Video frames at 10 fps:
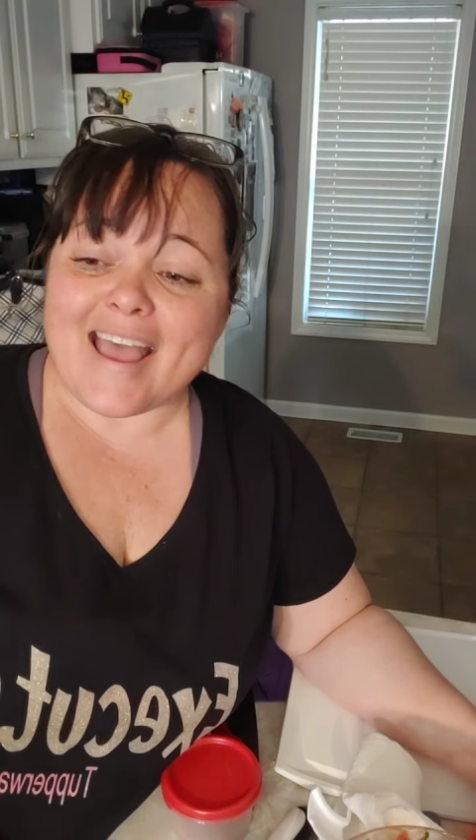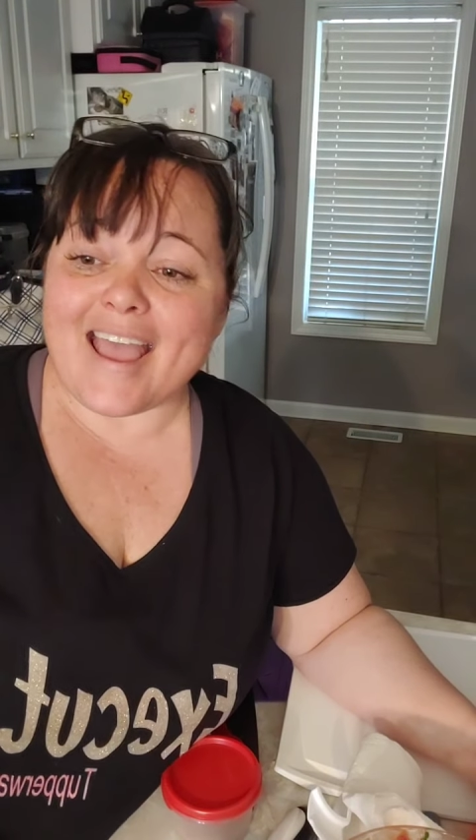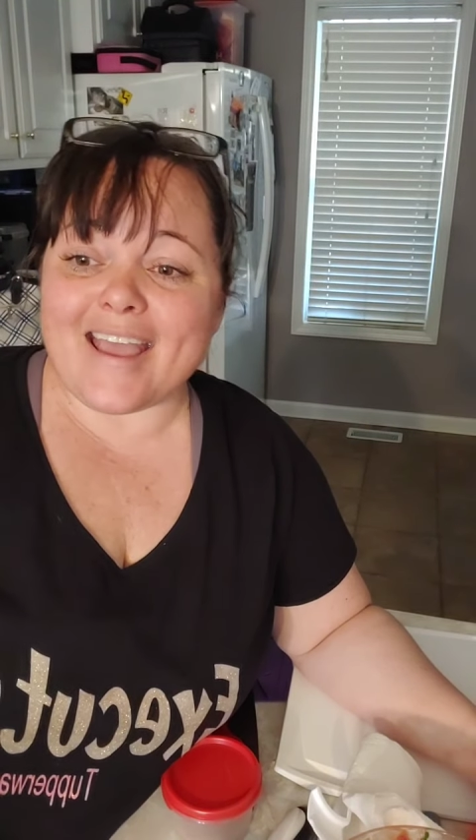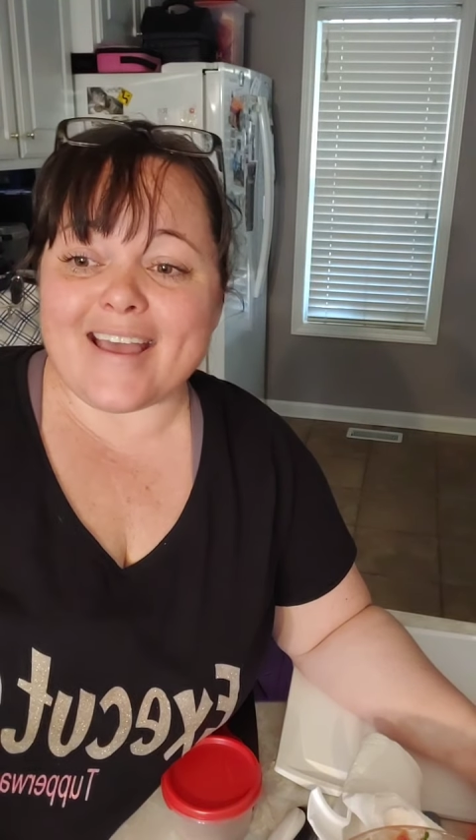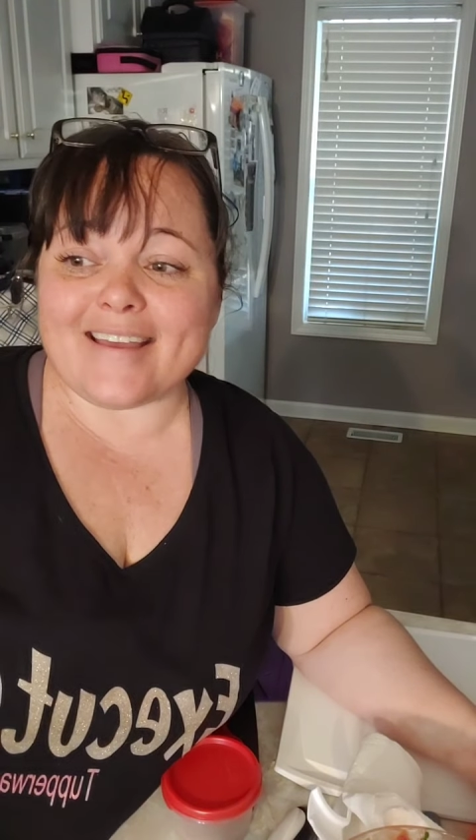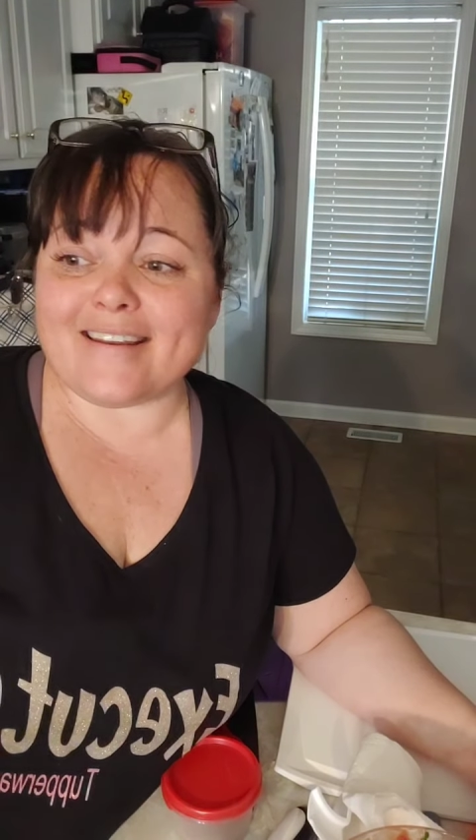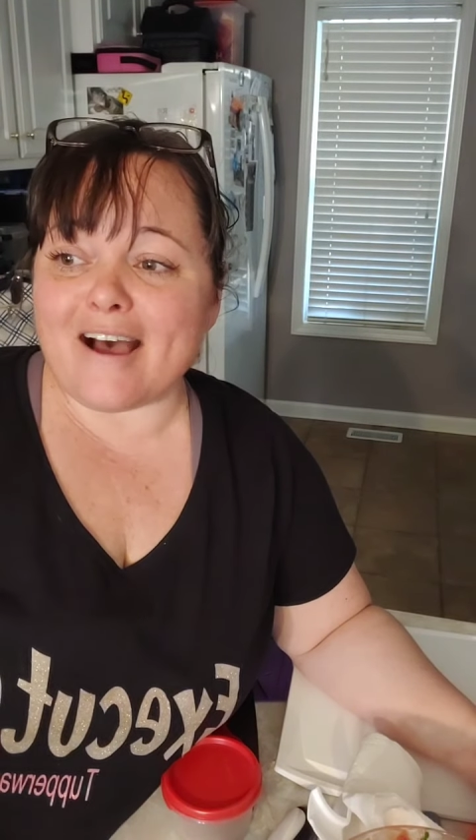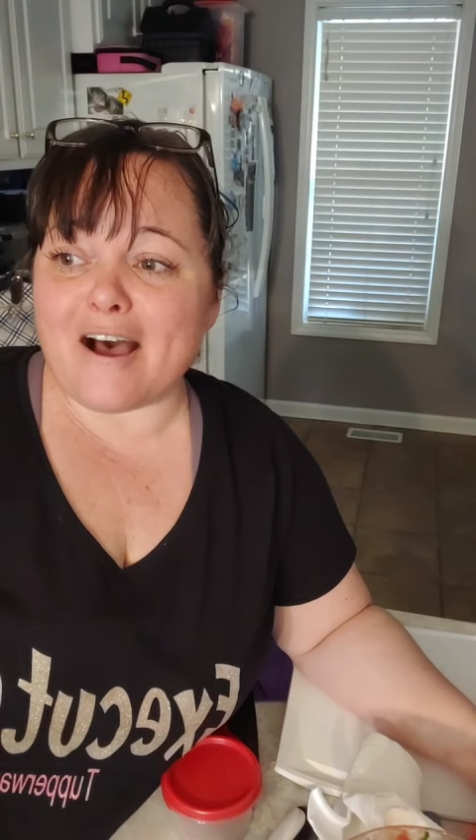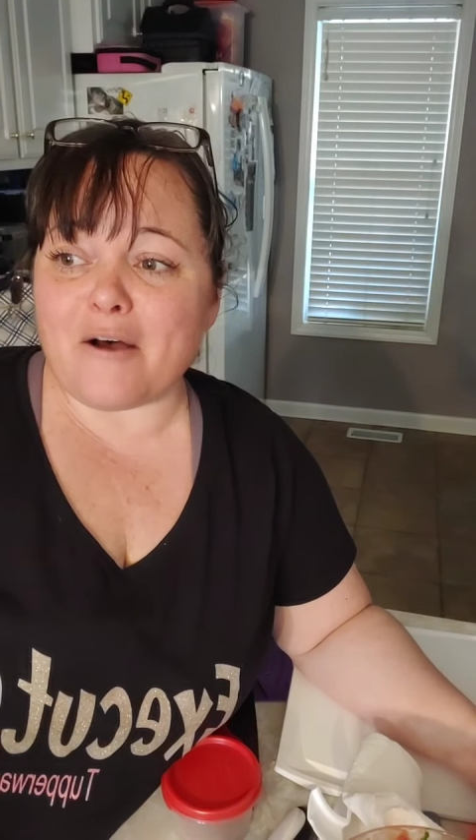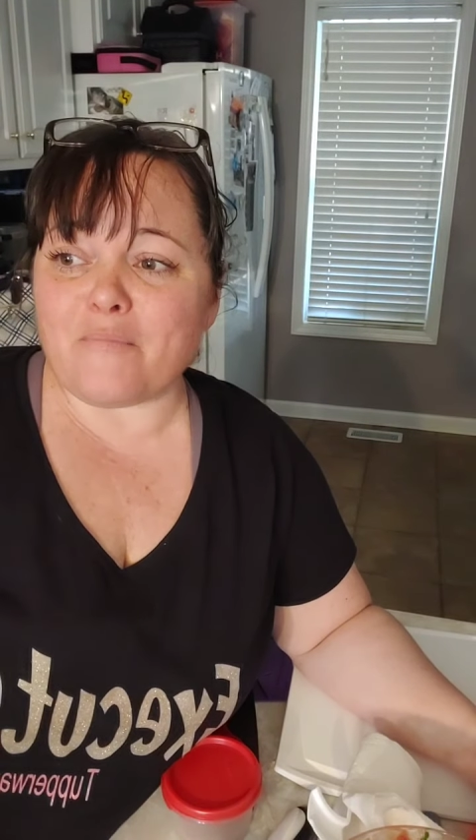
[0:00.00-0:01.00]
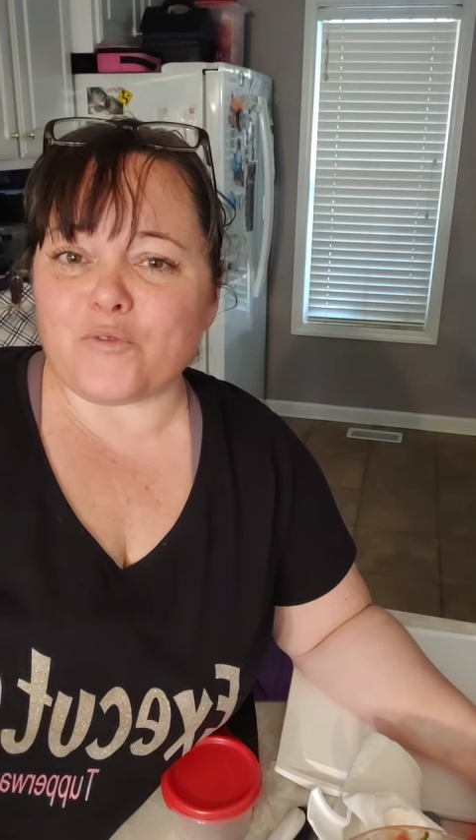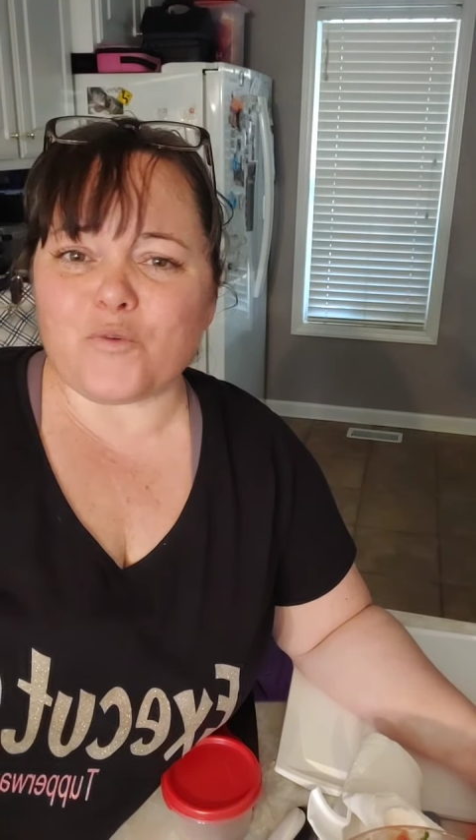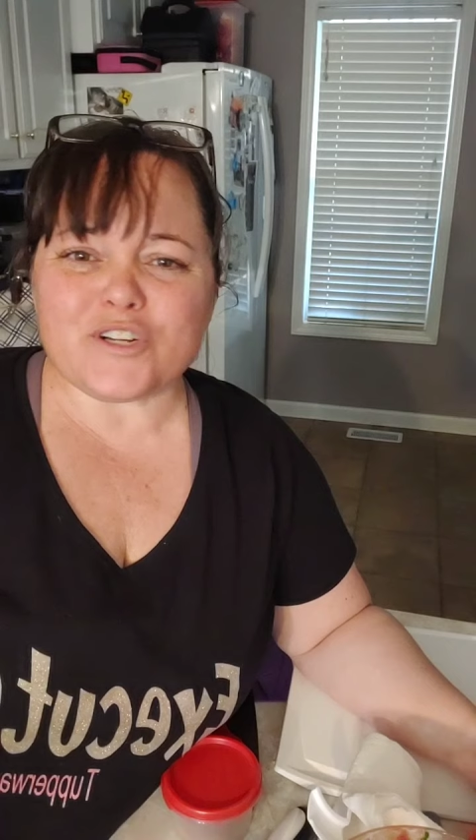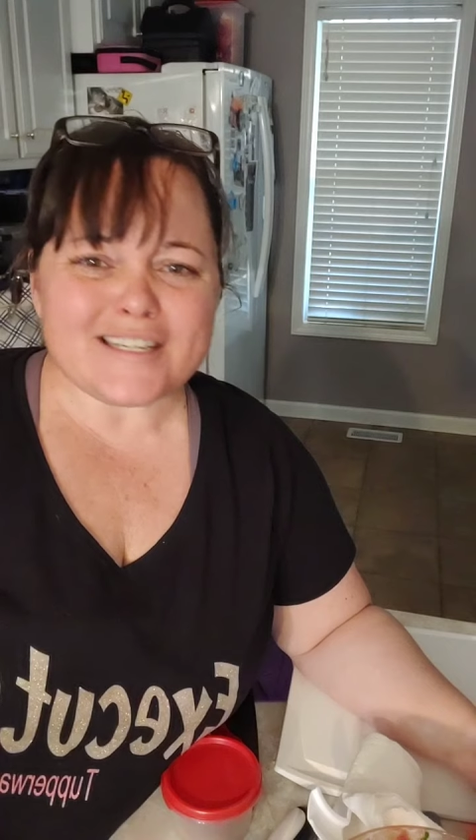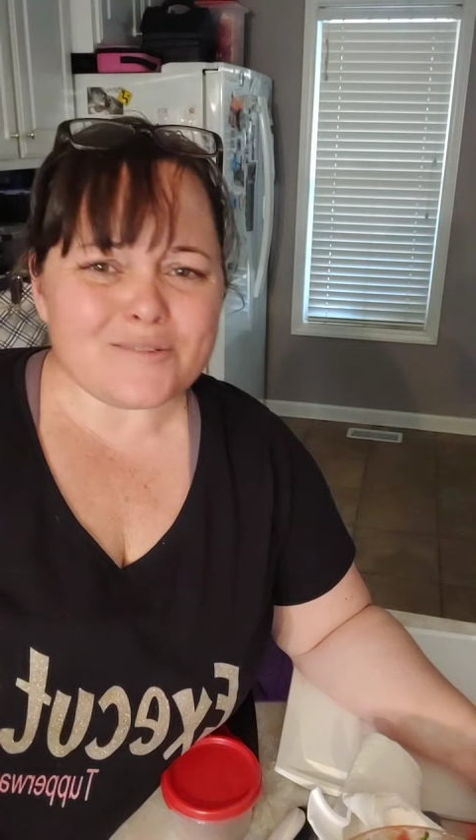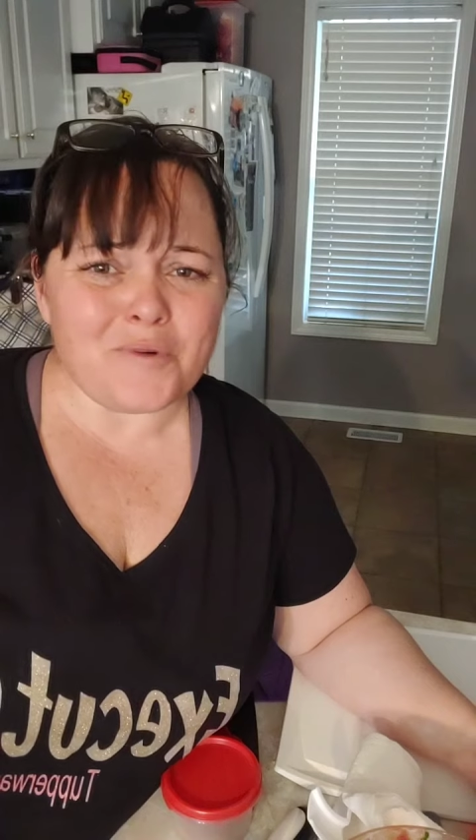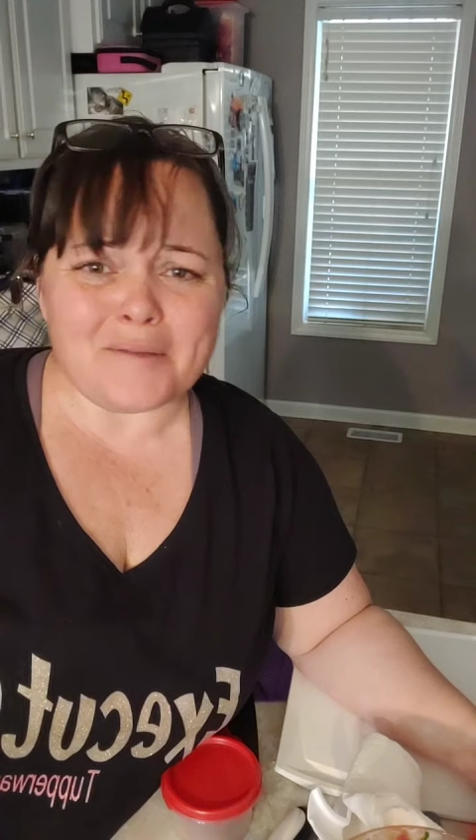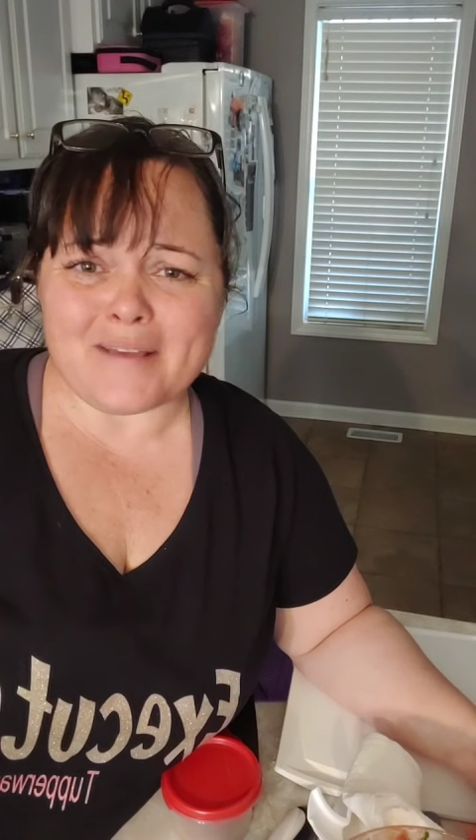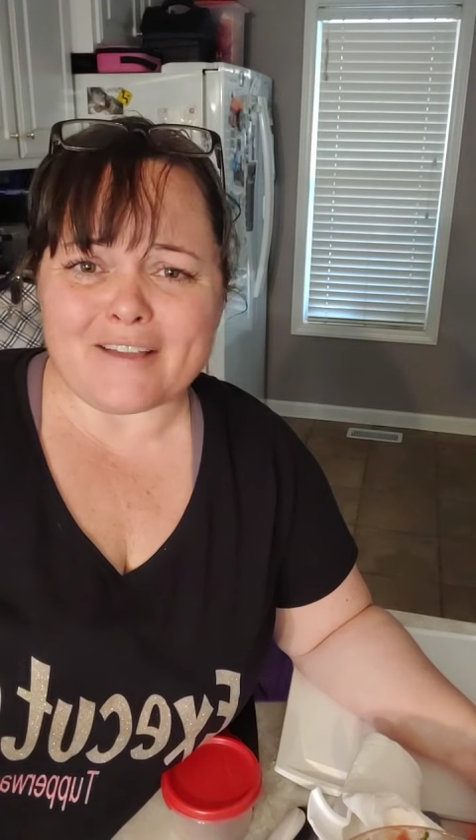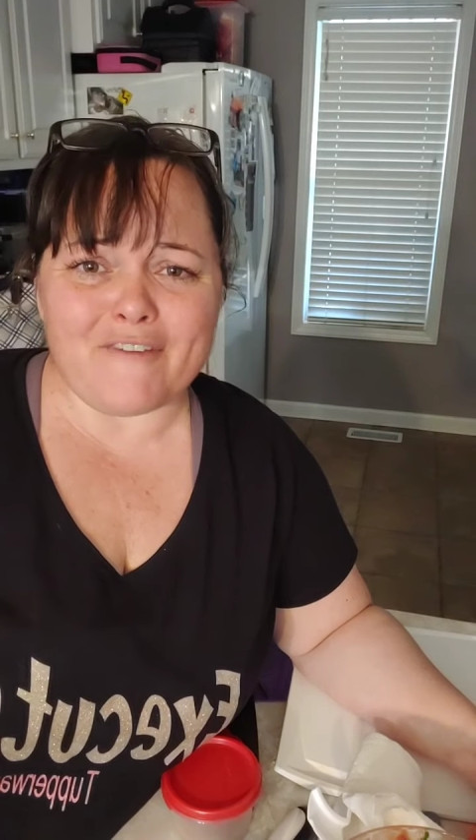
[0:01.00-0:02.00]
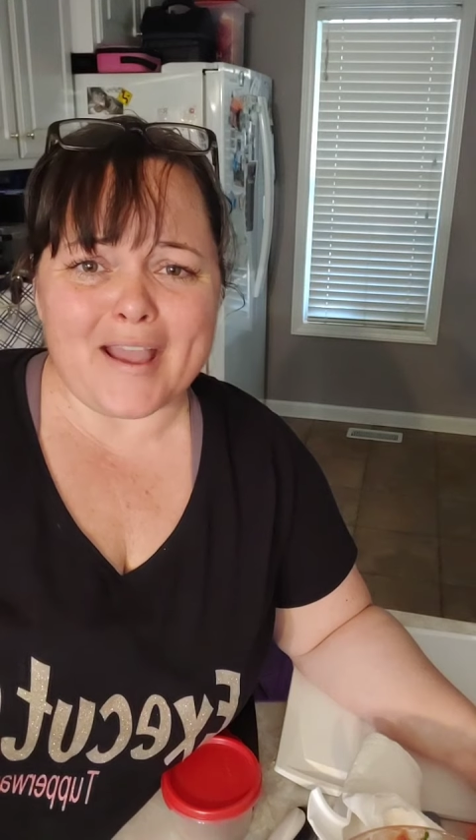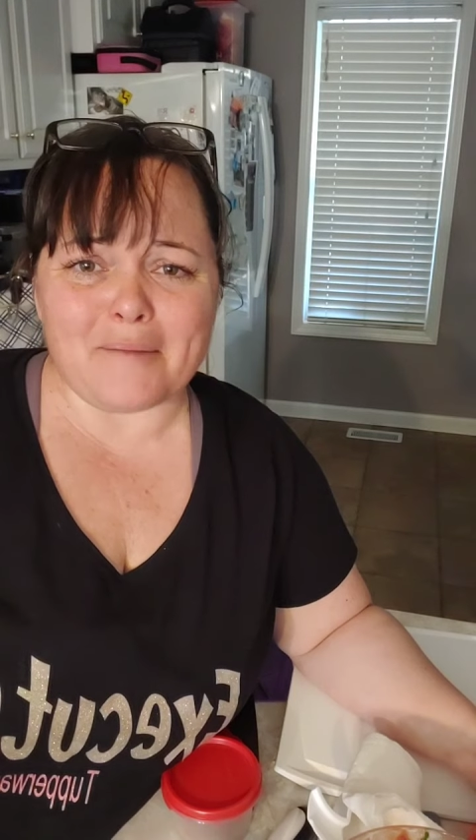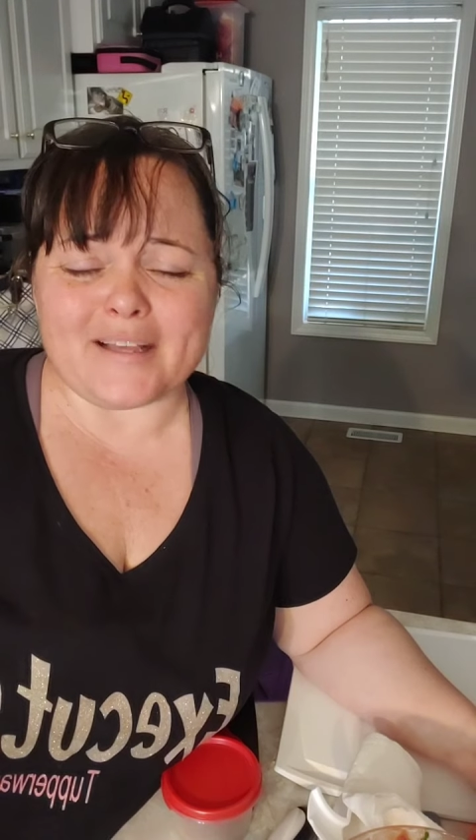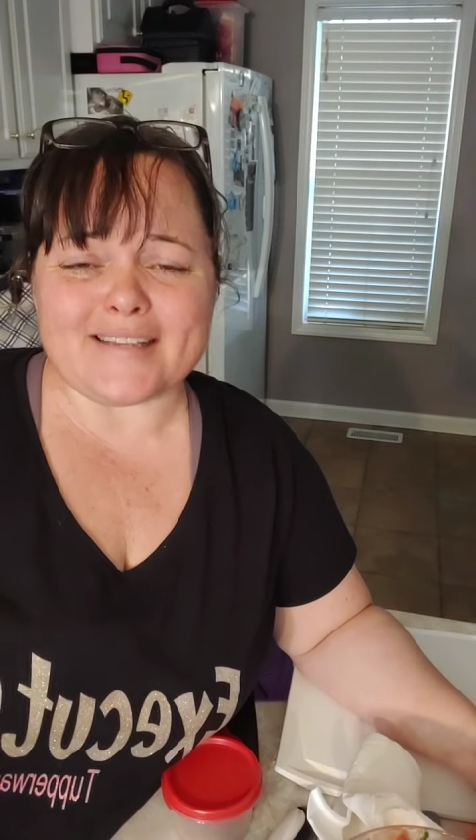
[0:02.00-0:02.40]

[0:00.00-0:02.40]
and we're just one big family.